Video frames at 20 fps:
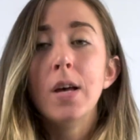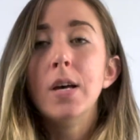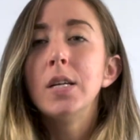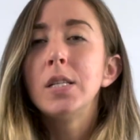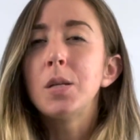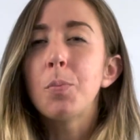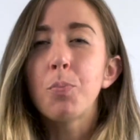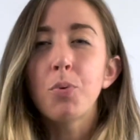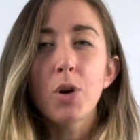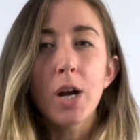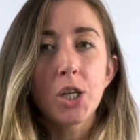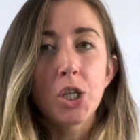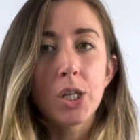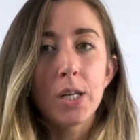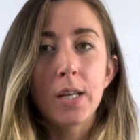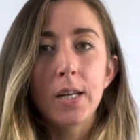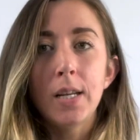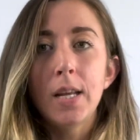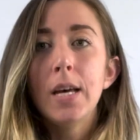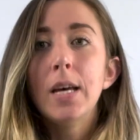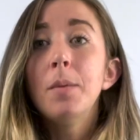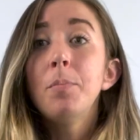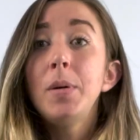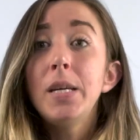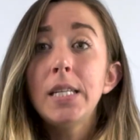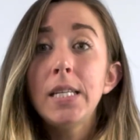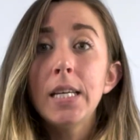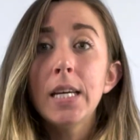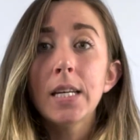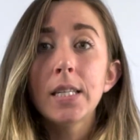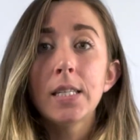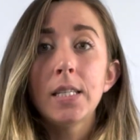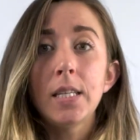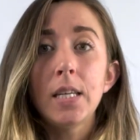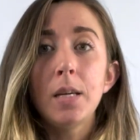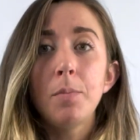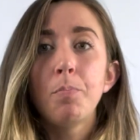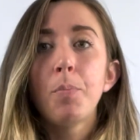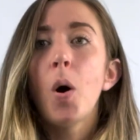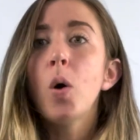depression,
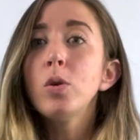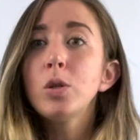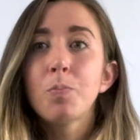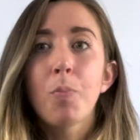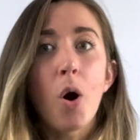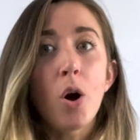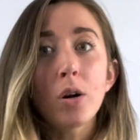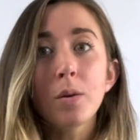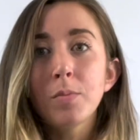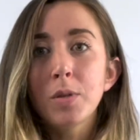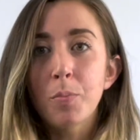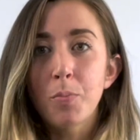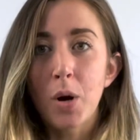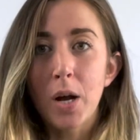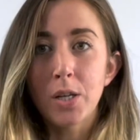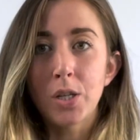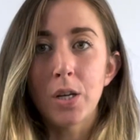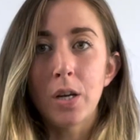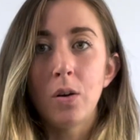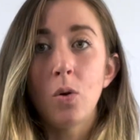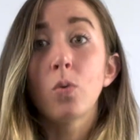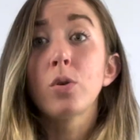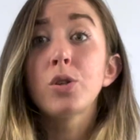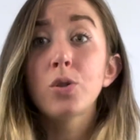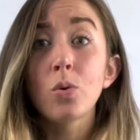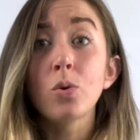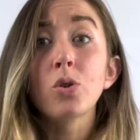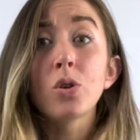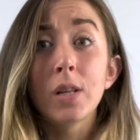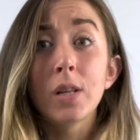PTSD, postpartum depression, or social